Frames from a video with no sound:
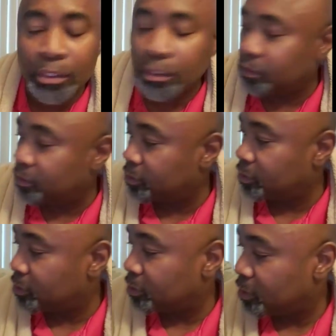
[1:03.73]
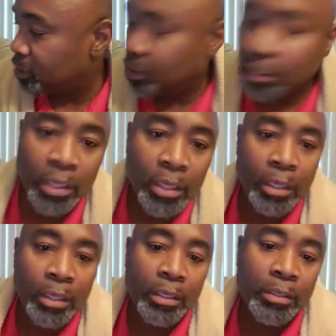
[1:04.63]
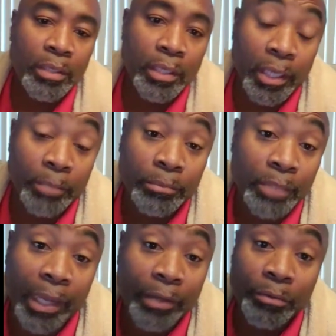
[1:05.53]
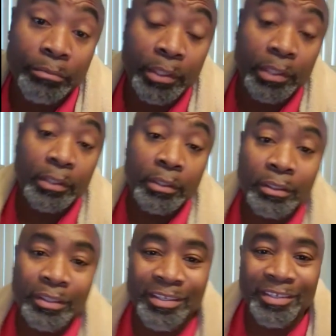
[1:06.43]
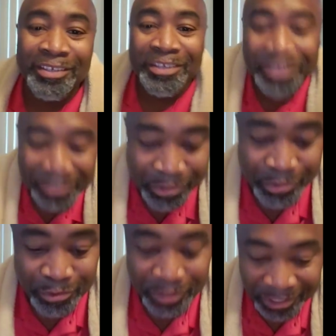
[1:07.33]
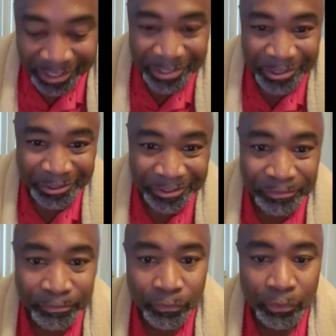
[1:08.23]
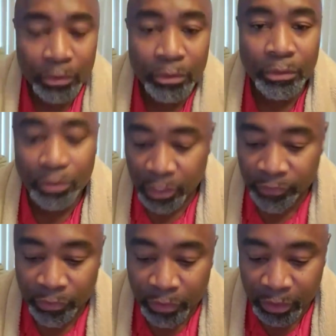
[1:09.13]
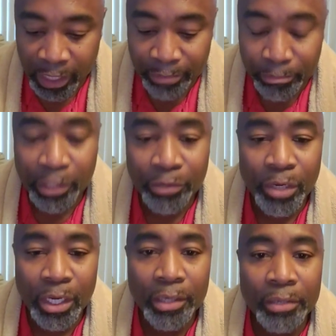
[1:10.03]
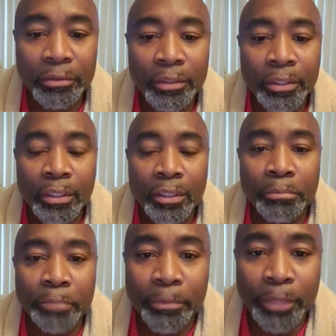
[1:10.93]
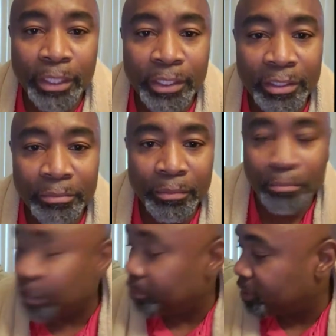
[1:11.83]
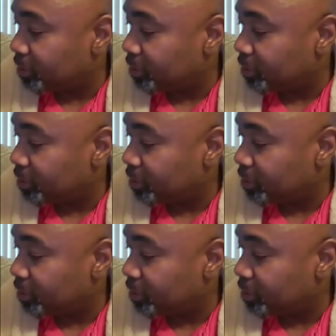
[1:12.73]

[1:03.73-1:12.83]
I'm not going to be on here long, even though it hadn't been a while. Maybe at the 10, maybe 10 minutes, the most